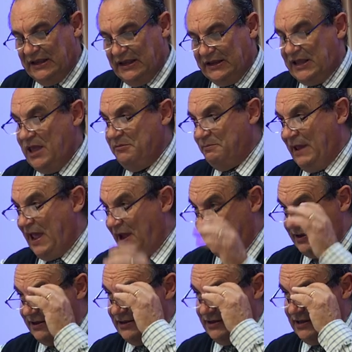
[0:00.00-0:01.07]
came back
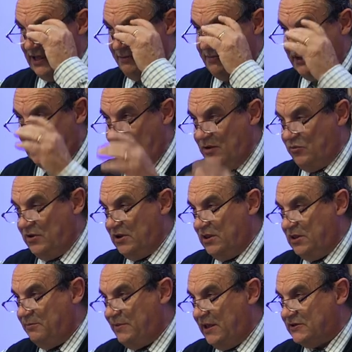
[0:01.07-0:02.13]
and became one of
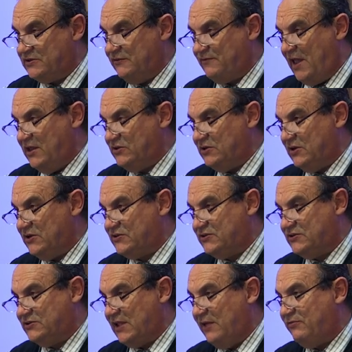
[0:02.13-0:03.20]
the best
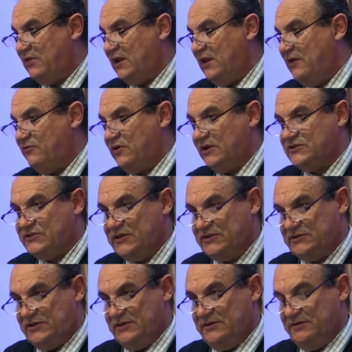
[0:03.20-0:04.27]
evangelists that ever
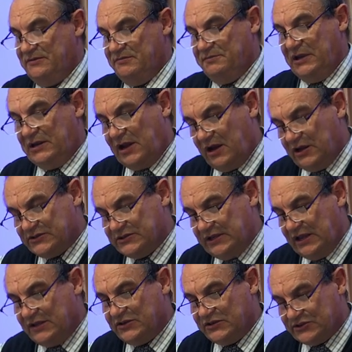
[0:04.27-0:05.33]
existed because he
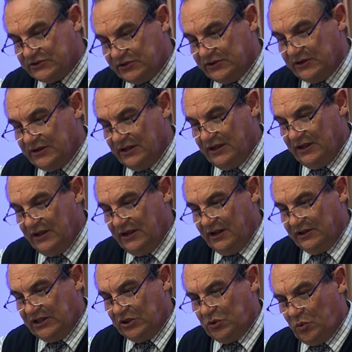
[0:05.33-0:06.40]
understood
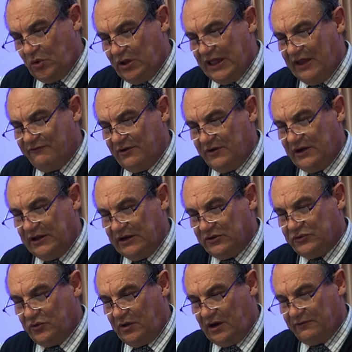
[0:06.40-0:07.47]
that the world had very little
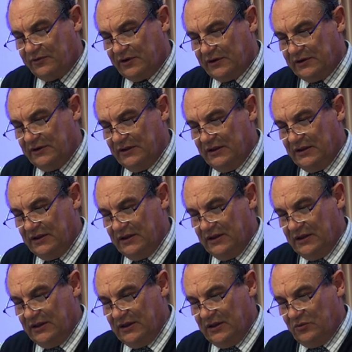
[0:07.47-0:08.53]
to offer.
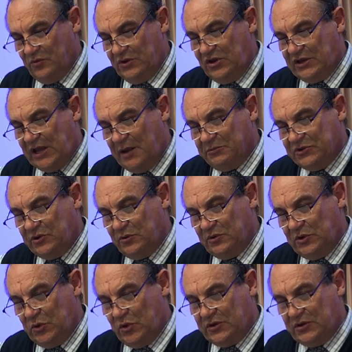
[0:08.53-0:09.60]
When you come to
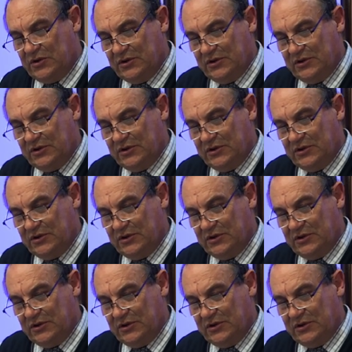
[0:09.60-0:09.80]
Luke,